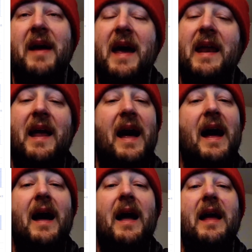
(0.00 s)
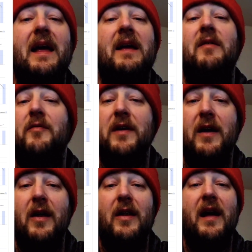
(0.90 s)
Man, I
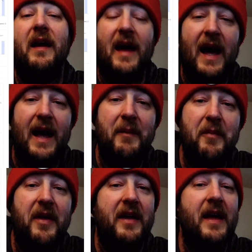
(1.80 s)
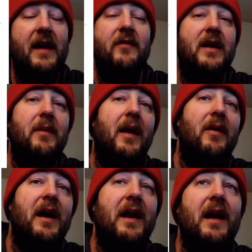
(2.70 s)
feel like I'm the king of eBay
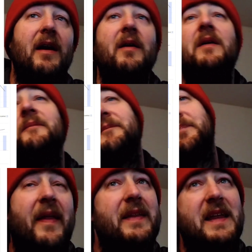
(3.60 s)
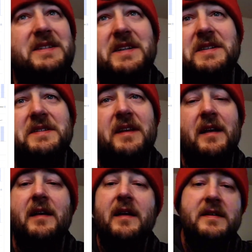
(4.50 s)
right now. And then let's just
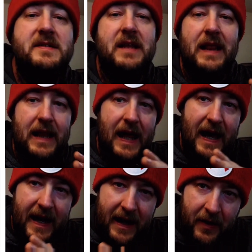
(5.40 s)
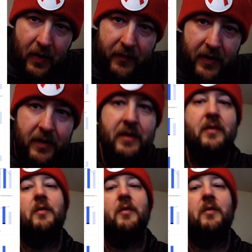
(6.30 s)
slide on over.